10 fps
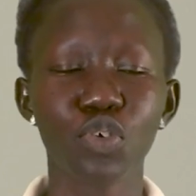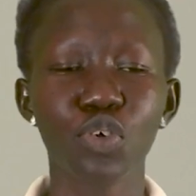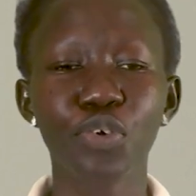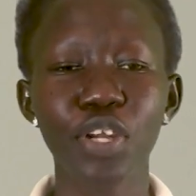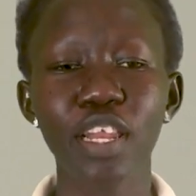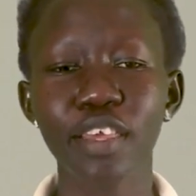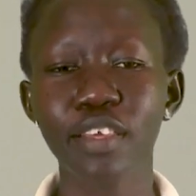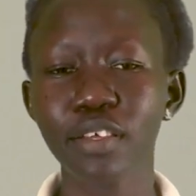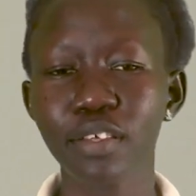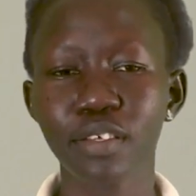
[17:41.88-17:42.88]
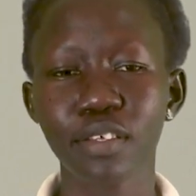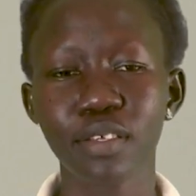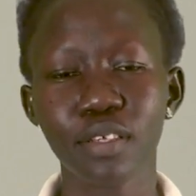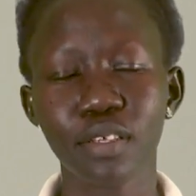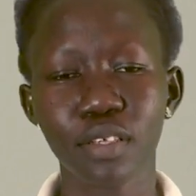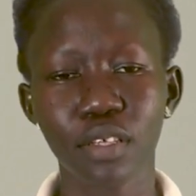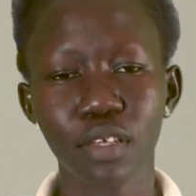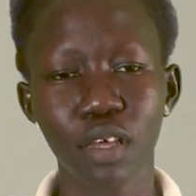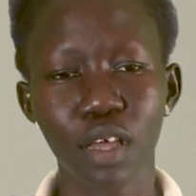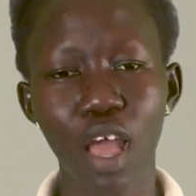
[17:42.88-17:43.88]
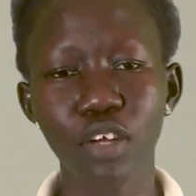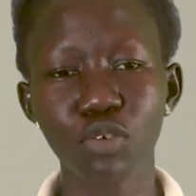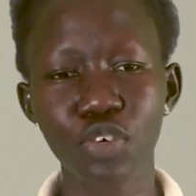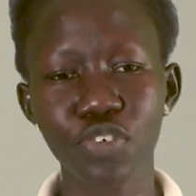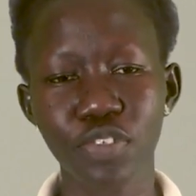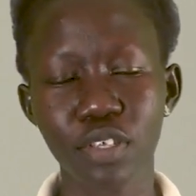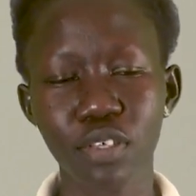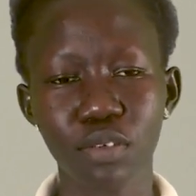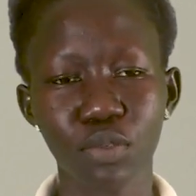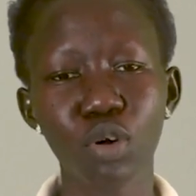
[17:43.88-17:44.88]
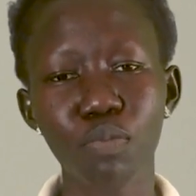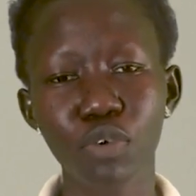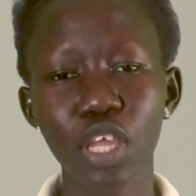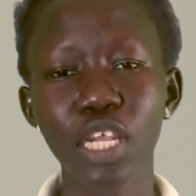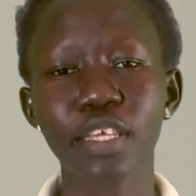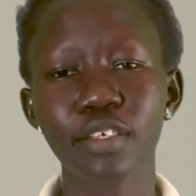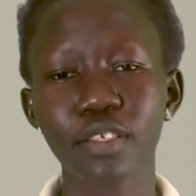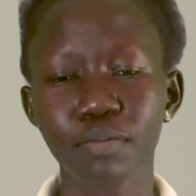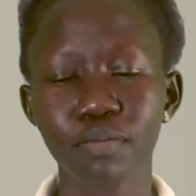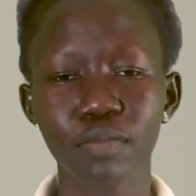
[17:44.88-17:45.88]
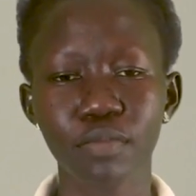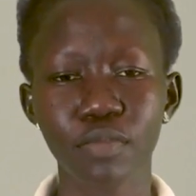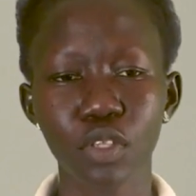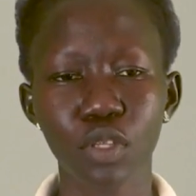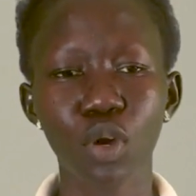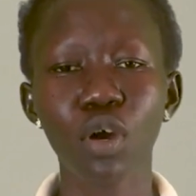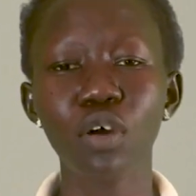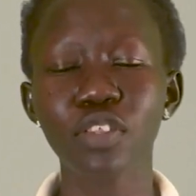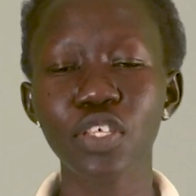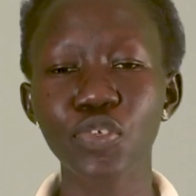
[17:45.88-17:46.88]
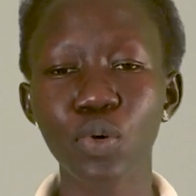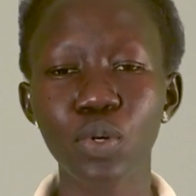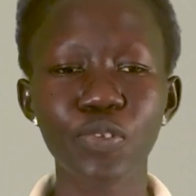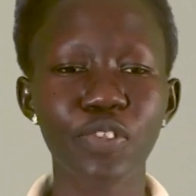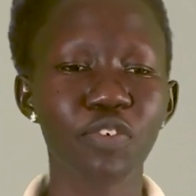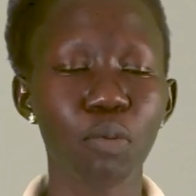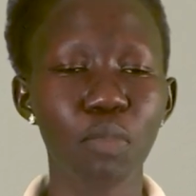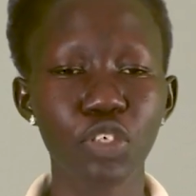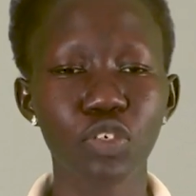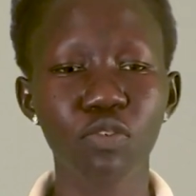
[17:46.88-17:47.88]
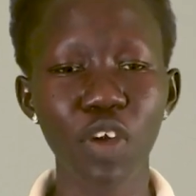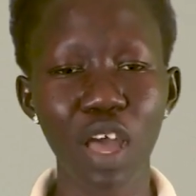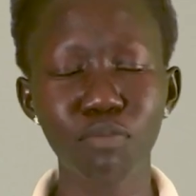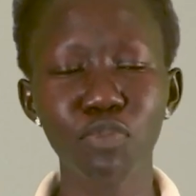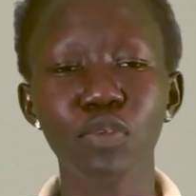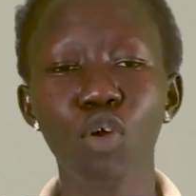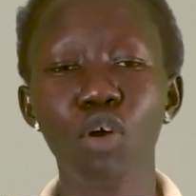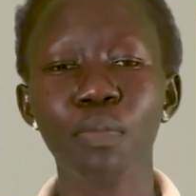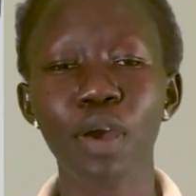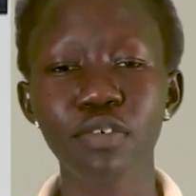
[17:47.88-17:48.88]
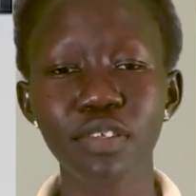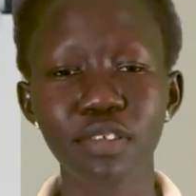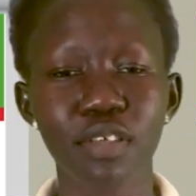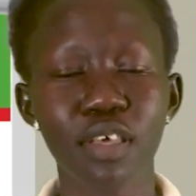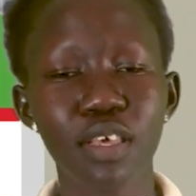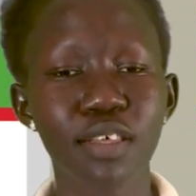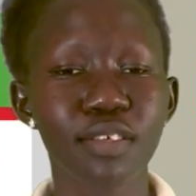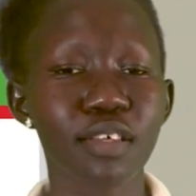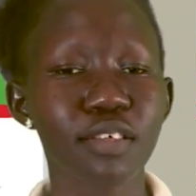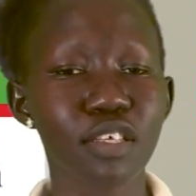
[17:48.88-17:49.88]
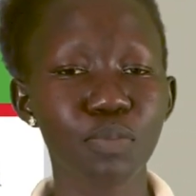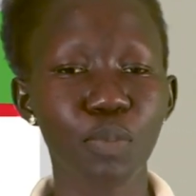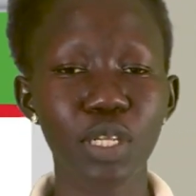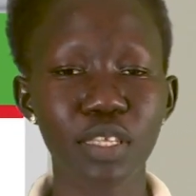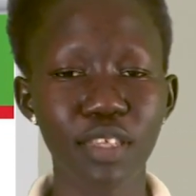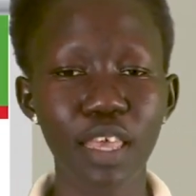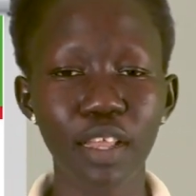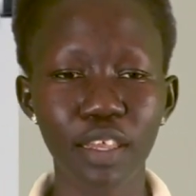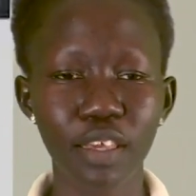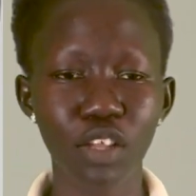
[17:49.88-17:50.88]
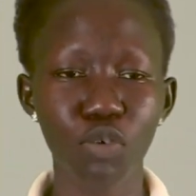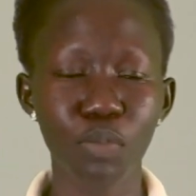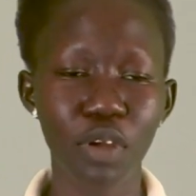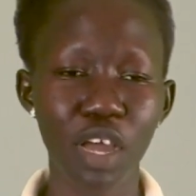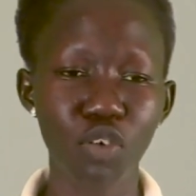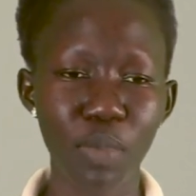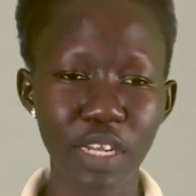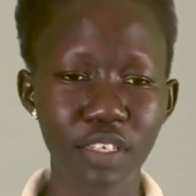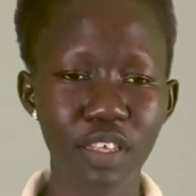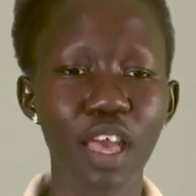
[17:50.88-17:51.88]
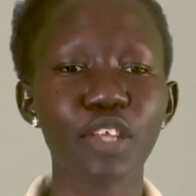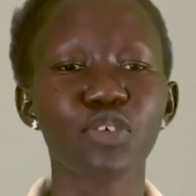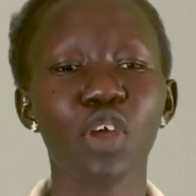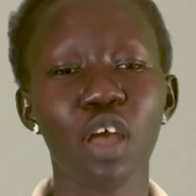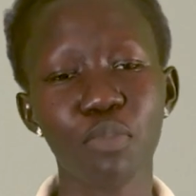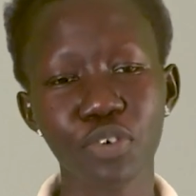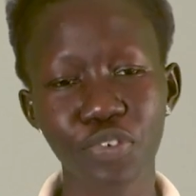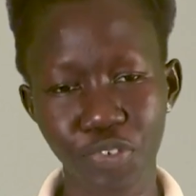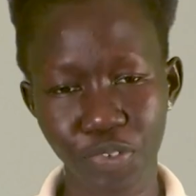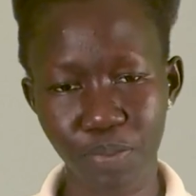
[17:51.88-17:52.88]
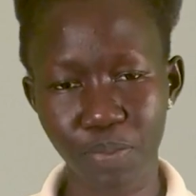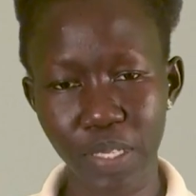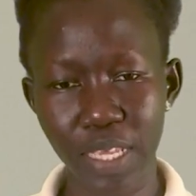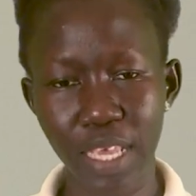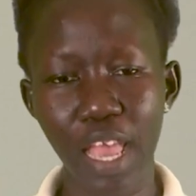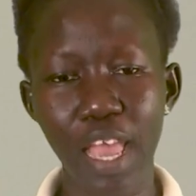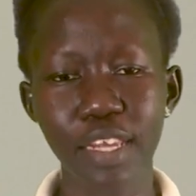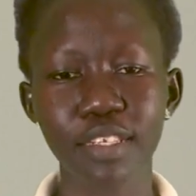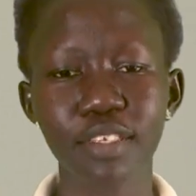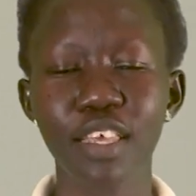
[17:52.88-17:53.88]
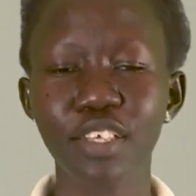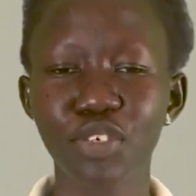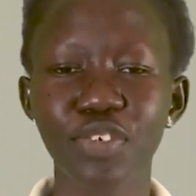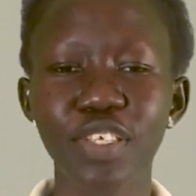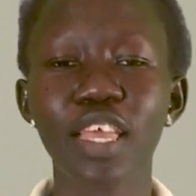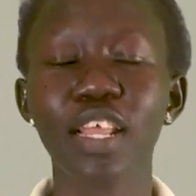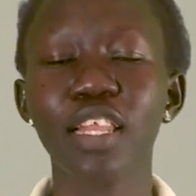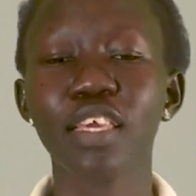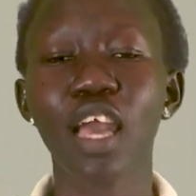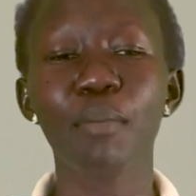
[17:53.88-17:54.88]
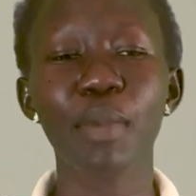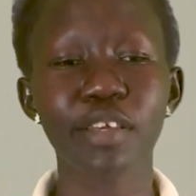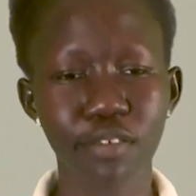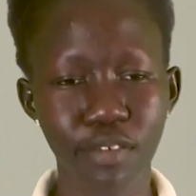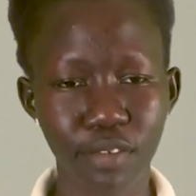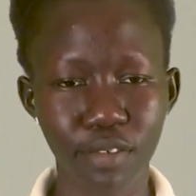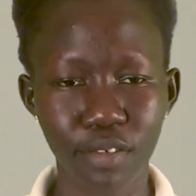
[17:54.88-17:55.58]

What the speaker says: Grilling and roasting or broiling. All these cause the formation of harmful compounds such as polycyclic aromatic hydrocarbons and heterocyclic amines